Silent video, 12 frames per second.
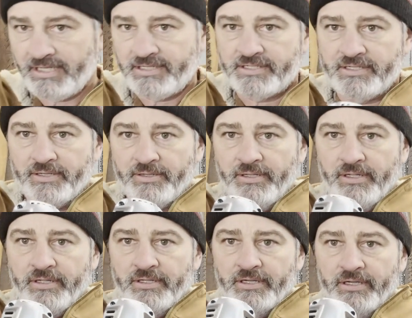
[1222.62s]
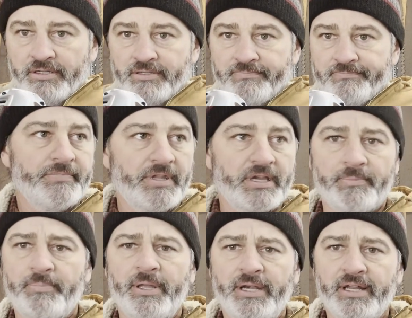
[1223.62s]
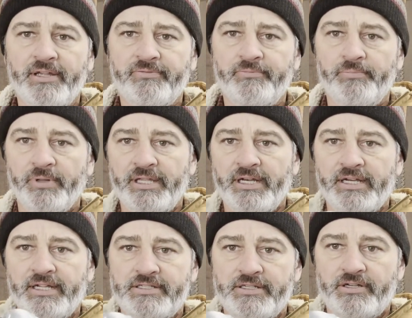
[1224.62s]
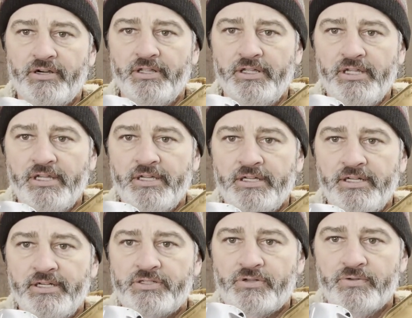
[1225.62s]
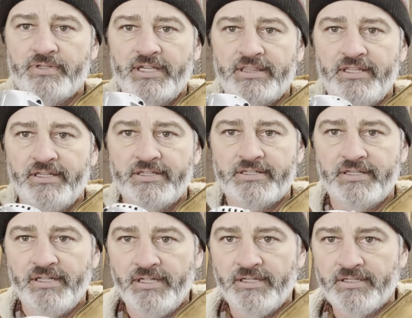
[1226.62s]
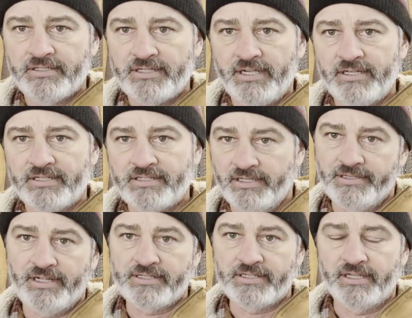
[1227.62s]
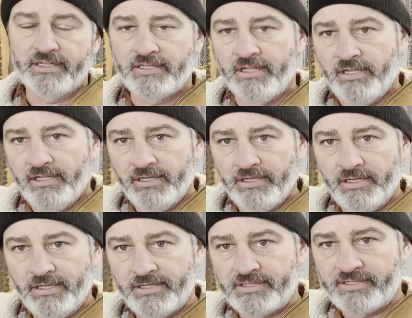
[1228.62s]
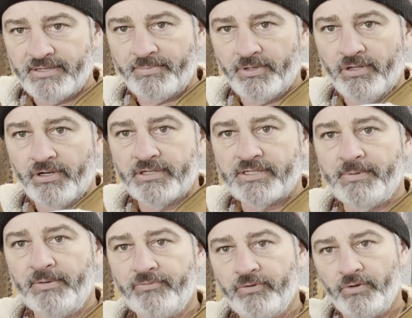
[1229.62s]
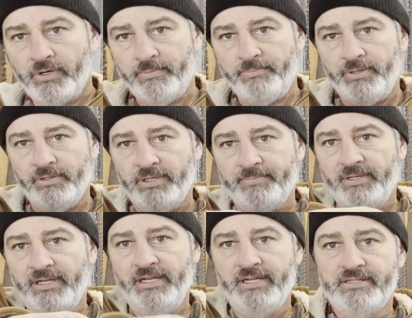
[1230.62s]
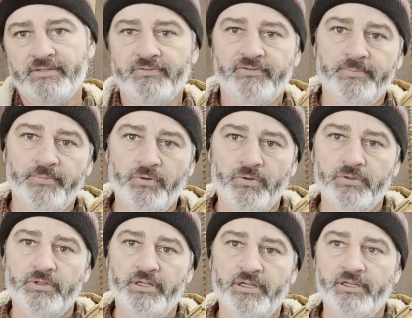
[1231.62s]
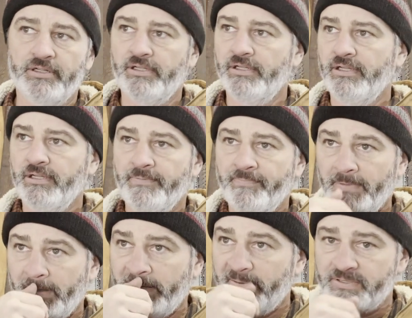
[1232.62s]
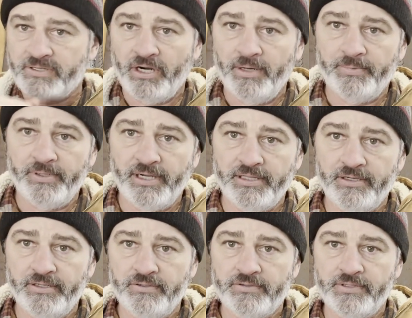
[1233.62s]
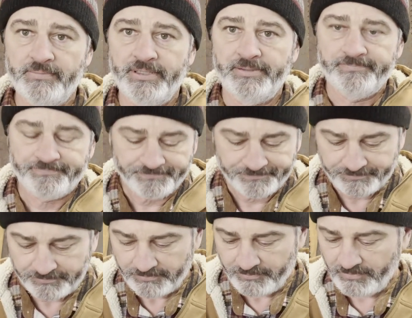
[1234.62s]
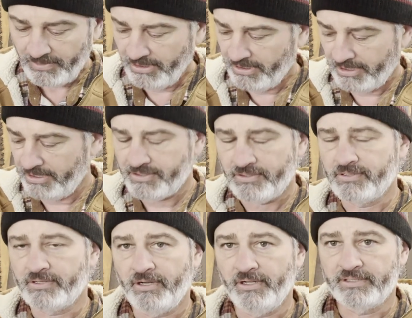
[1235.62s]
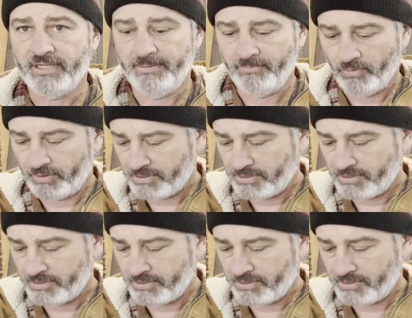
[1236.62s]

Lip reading: just like a putty knife blade, I guess you call it. It just goes like this, side to side, it oscillates, and just zip it along the cement floor and peeled up the adhesive from an old, I think it was carpet on there, it used to be. I just use it all the time, works